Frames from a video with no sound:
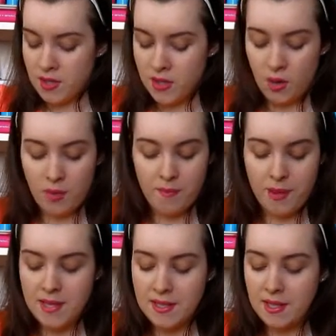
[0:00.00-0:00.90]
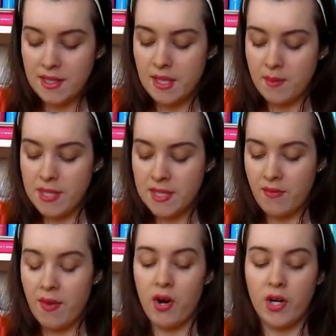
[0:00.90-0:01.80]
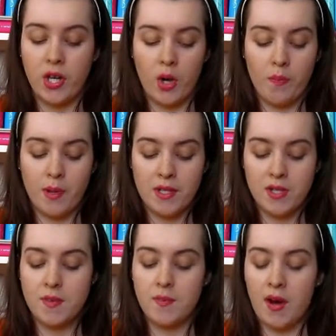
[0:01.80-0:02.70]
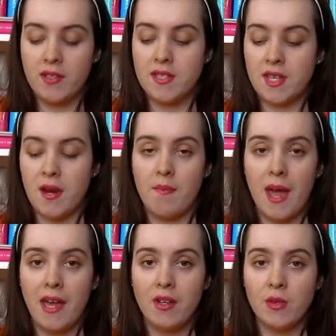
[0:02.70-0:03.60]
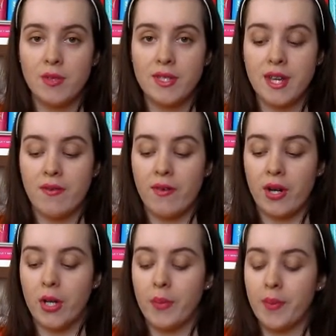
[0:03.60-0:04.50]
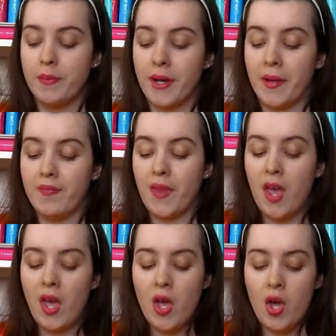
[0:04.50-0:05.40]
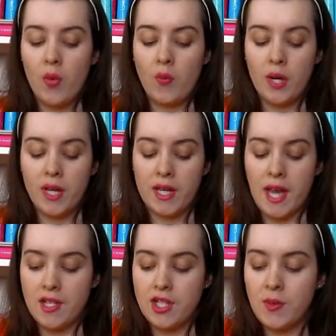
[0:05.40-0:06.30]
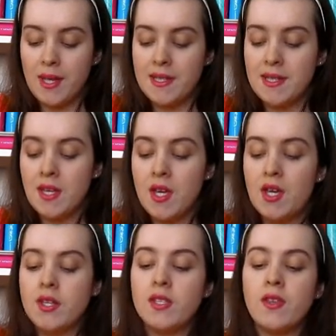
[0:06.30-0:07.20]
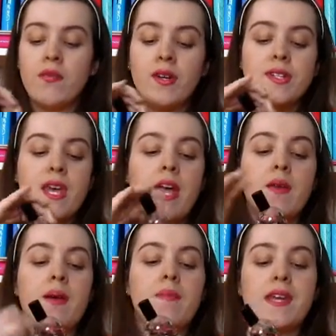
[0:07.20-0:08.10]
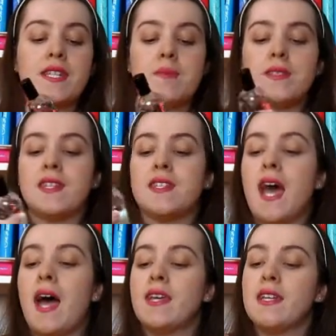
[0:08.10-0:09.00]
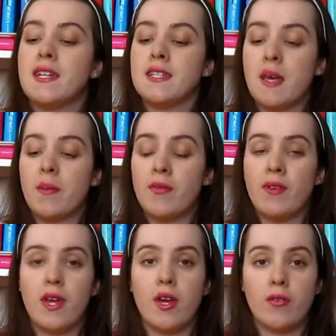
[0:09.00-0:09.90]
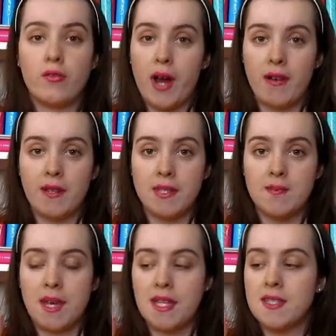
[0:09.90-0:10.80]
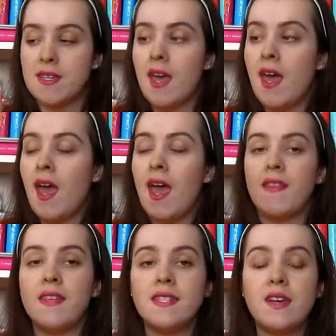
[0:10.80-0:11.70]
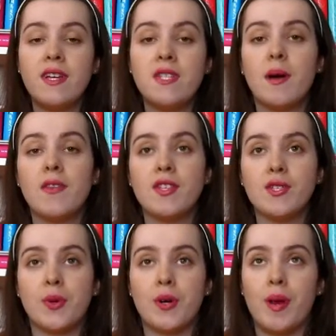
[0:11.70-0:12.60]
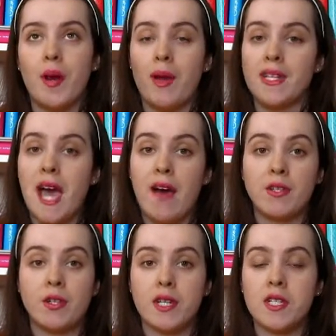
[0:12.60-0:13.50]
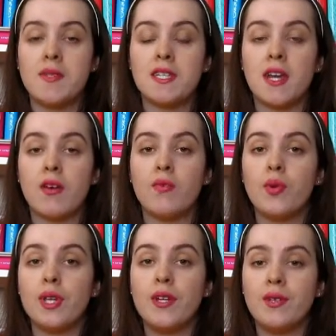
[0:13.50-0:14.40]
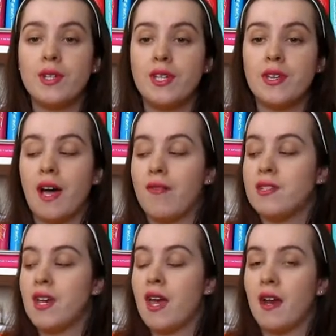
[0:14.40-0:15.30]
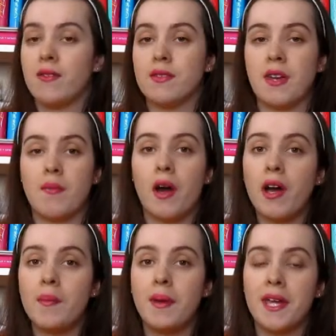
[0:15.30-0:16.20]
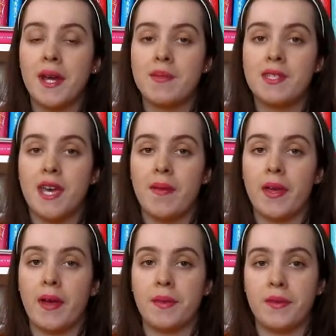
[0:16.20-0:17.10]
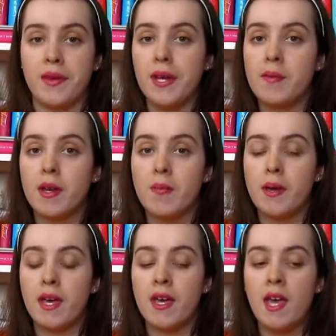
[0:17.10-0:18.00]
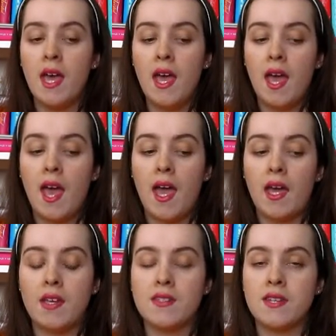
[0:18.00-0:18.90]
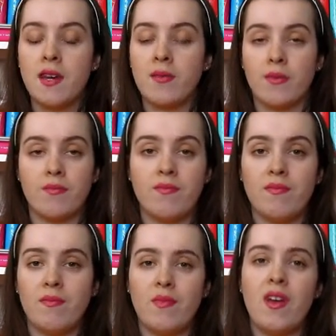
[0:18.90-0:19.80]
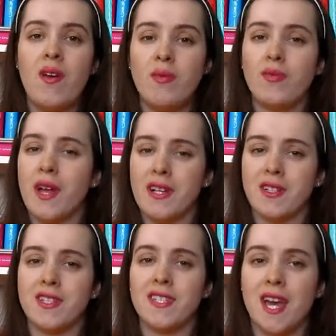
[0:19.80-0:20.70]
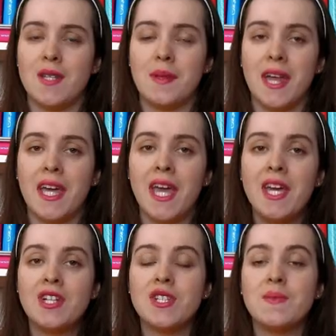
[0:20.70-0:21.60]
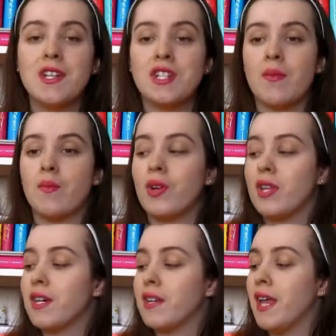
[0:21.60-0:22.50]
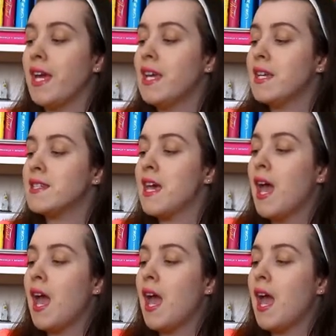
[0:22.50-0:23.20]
So basically some of the stuff I've already opened, so this box is kind of mangled with stuff I've already opened, but we're gonna get to it. So the first item I picked up was the Italian Summer Fig Fragrance Mist, and this stuff I smelled in the store when I went after Christmas, and I really really loved it, and I was like, I'm not gonna pick it up today. I'm like, I'm gonna think about it a bit and kind of not reflect on the scent, but like just make sure I'm really gonna like it.